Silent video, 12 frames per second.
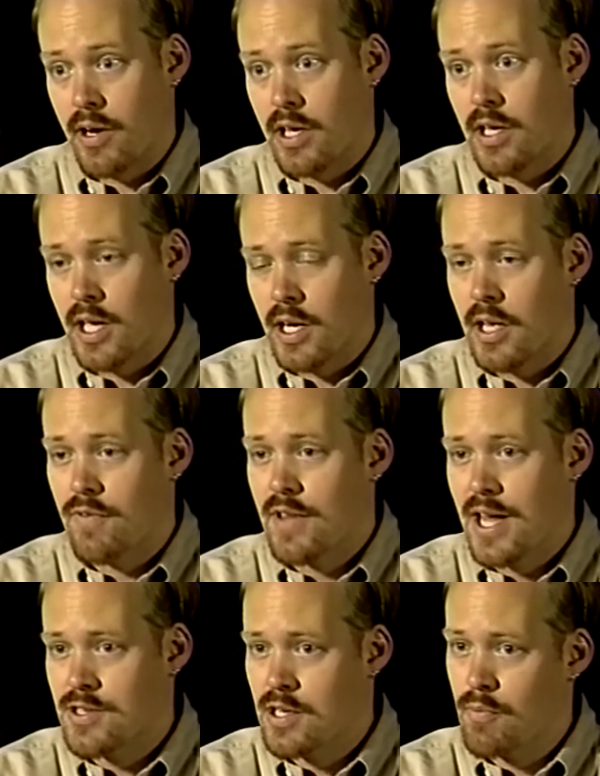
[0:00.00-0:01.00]
And if
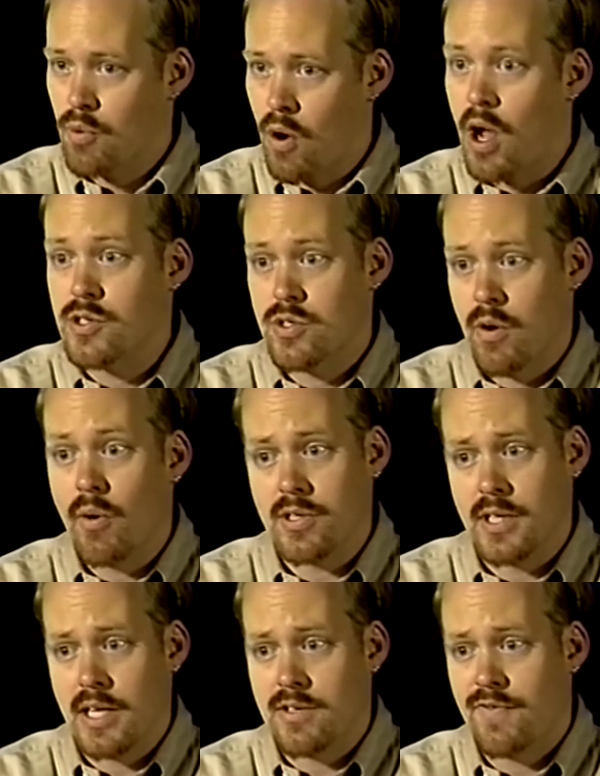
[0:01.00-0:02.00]
that's in broad strokes,
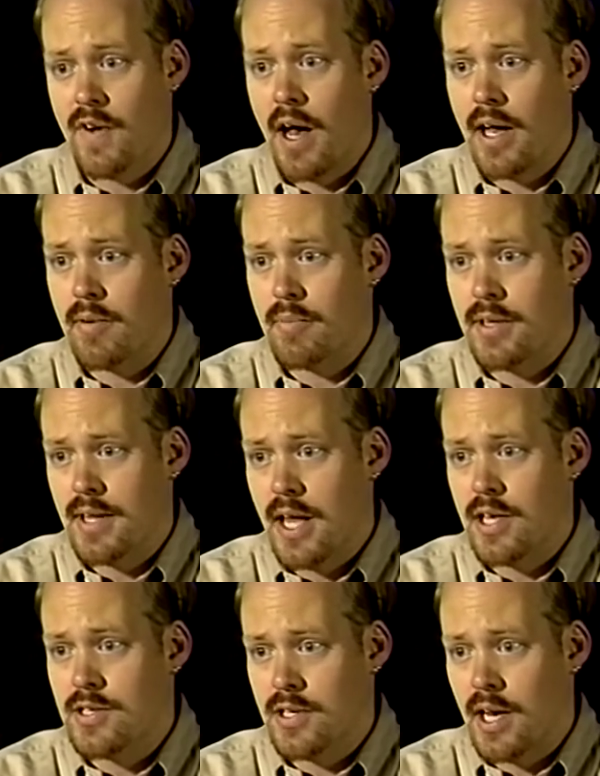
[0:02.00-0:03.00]
that's fine, but that
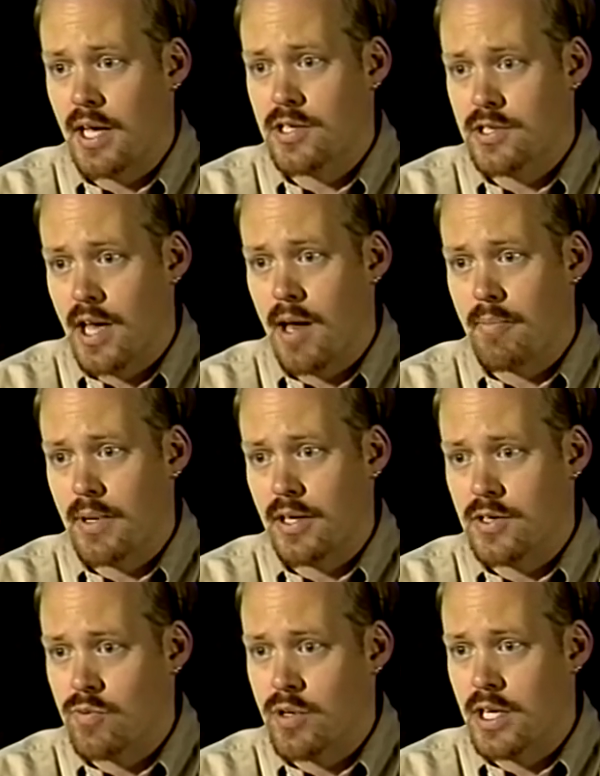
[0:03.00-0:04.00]
is the next step
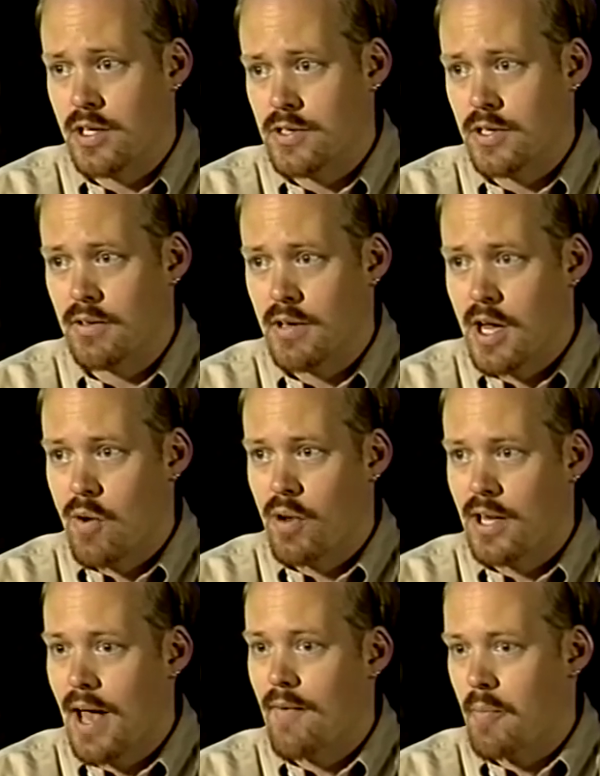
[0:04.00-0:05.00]
because we need to
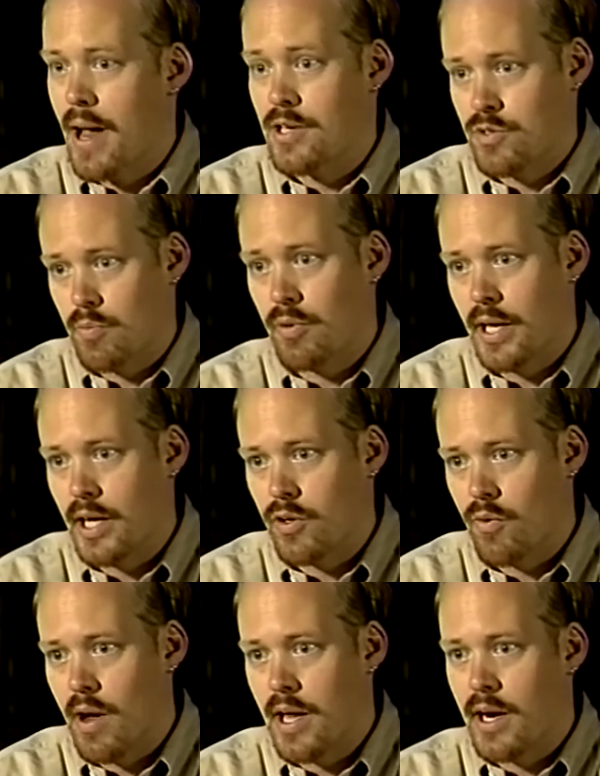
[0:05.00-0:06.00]
have a master plan, you're
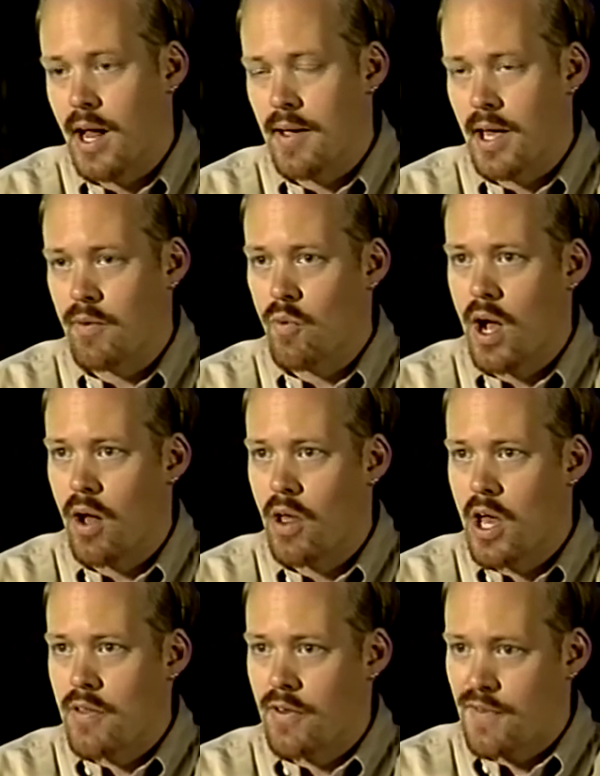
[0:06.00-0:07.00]
right. And while
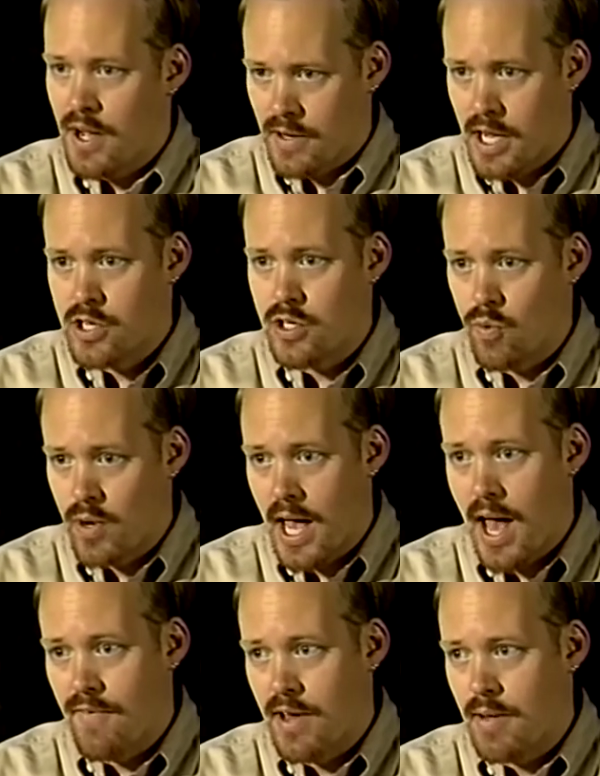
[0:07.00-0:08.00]
the foundation, we
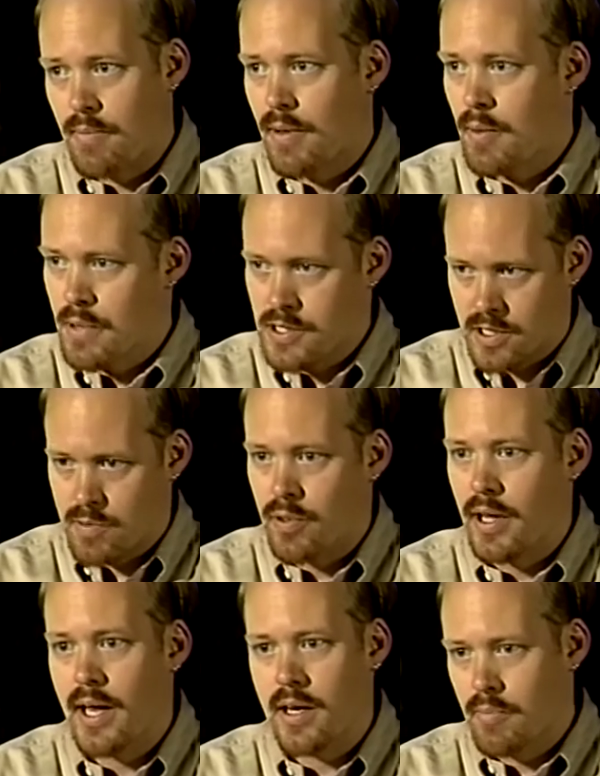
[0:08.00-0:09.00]
have a business
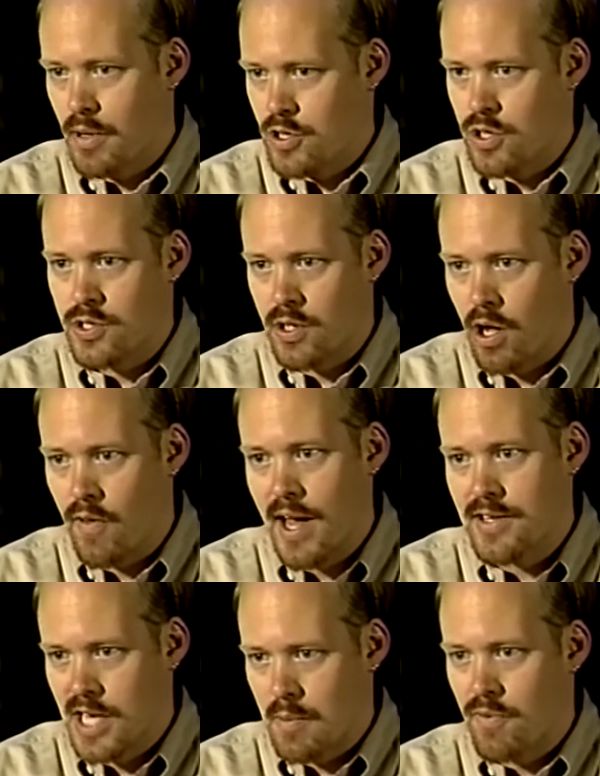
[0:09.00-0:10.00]
plan and budgets and all
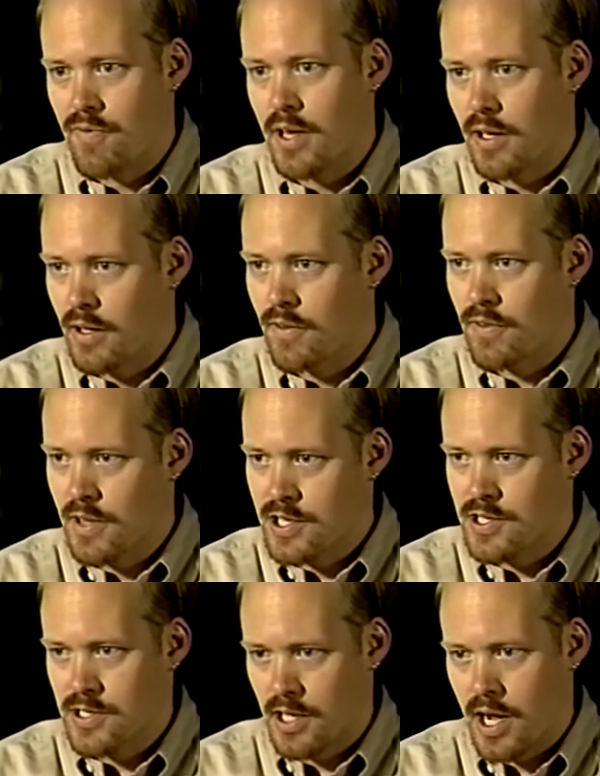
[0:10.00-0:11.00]
that type of thing,
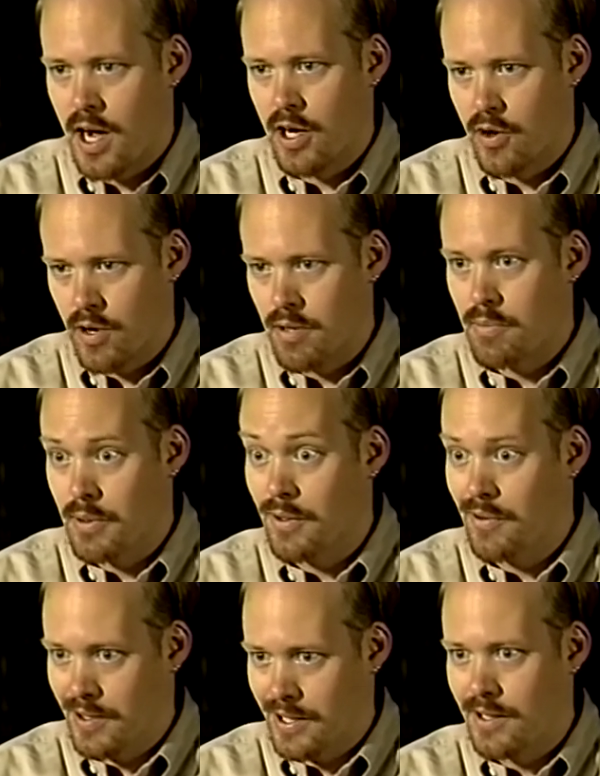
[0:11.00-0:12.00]
this is a concrete
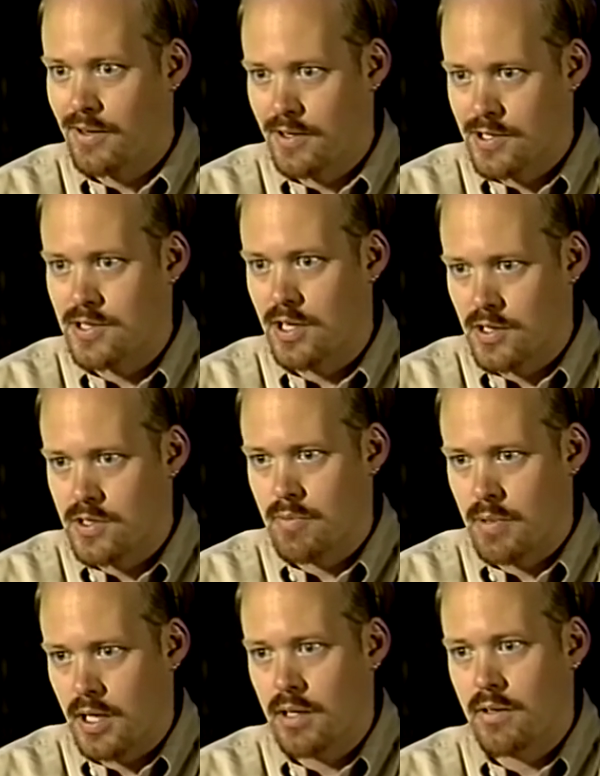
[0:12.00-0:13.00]
building. This needs to be,